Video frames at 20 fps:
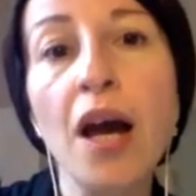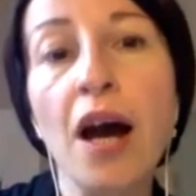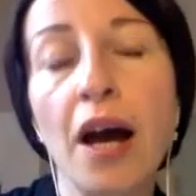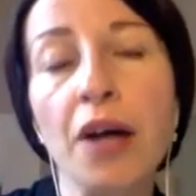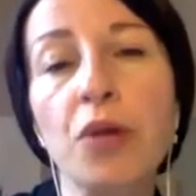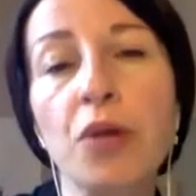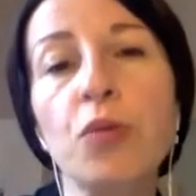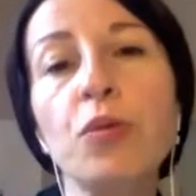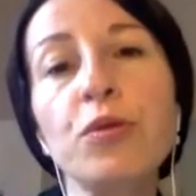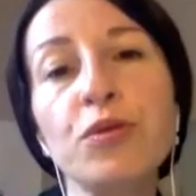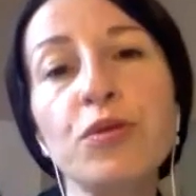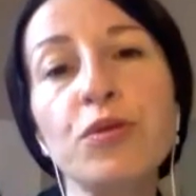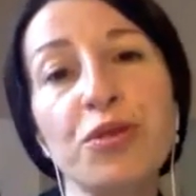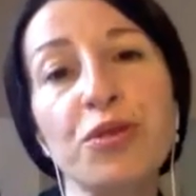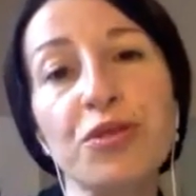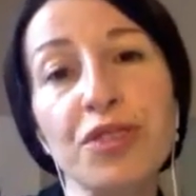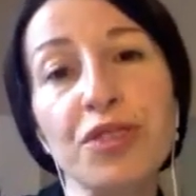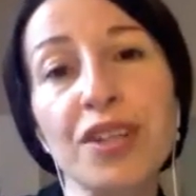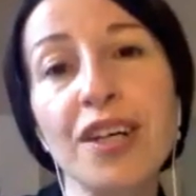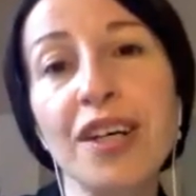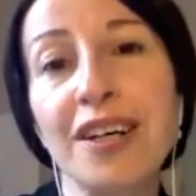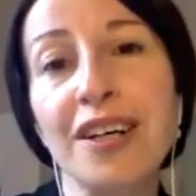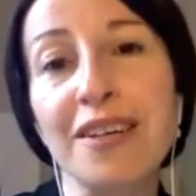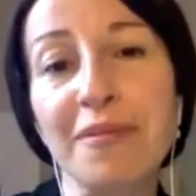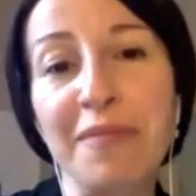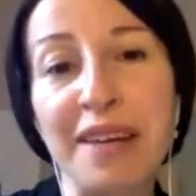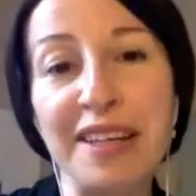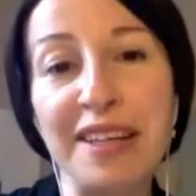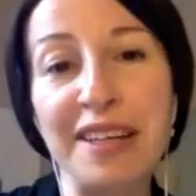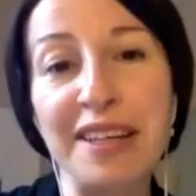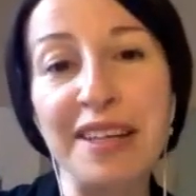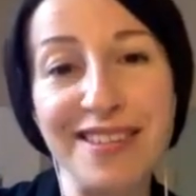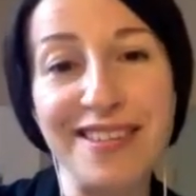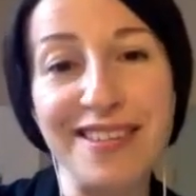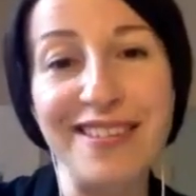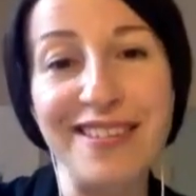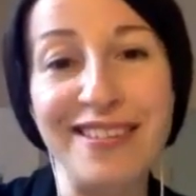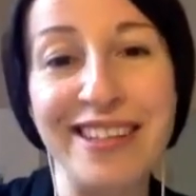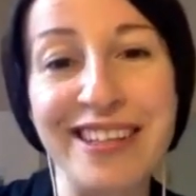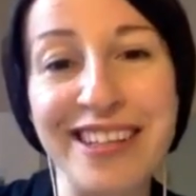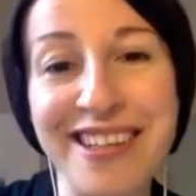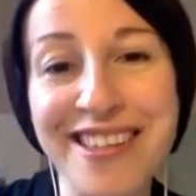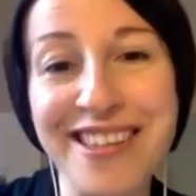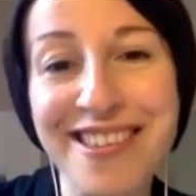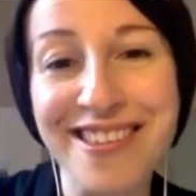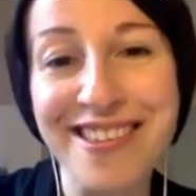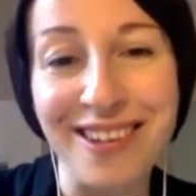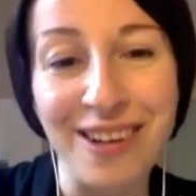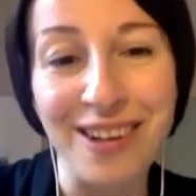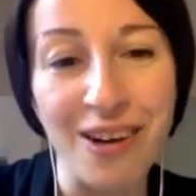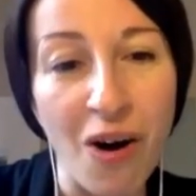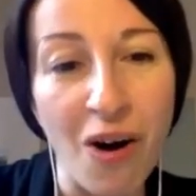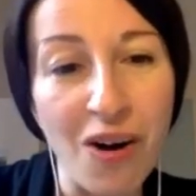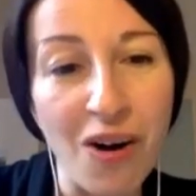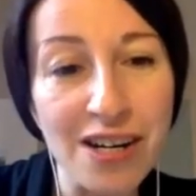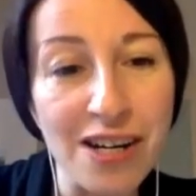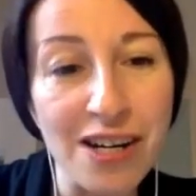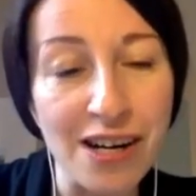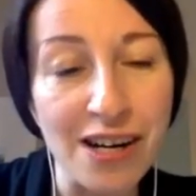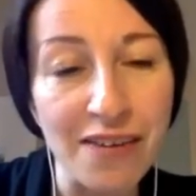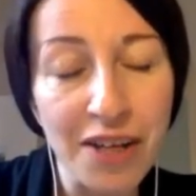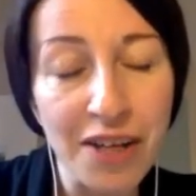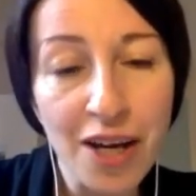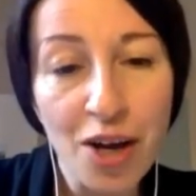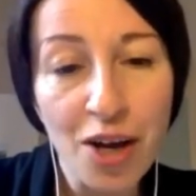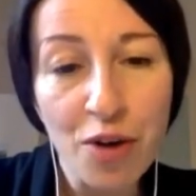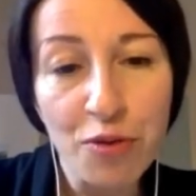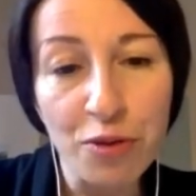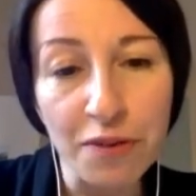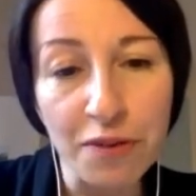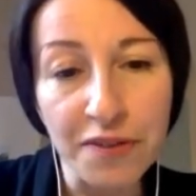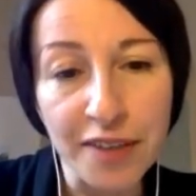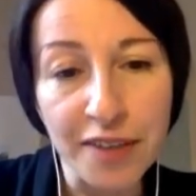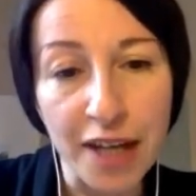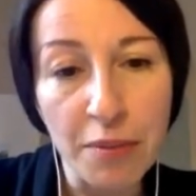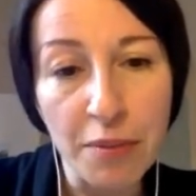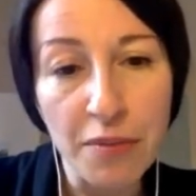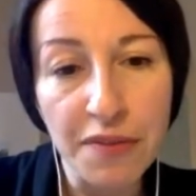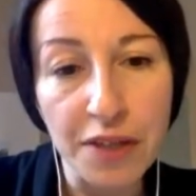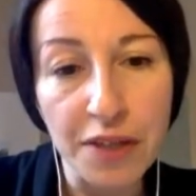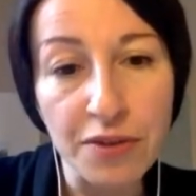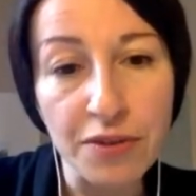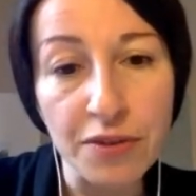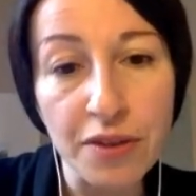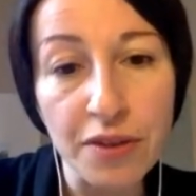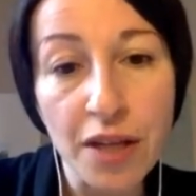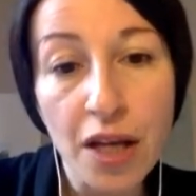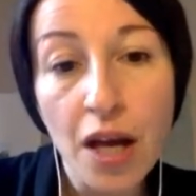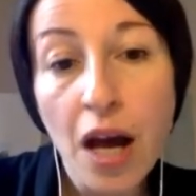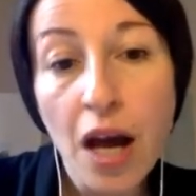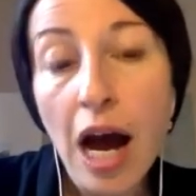I could not make the list longer for time reasons.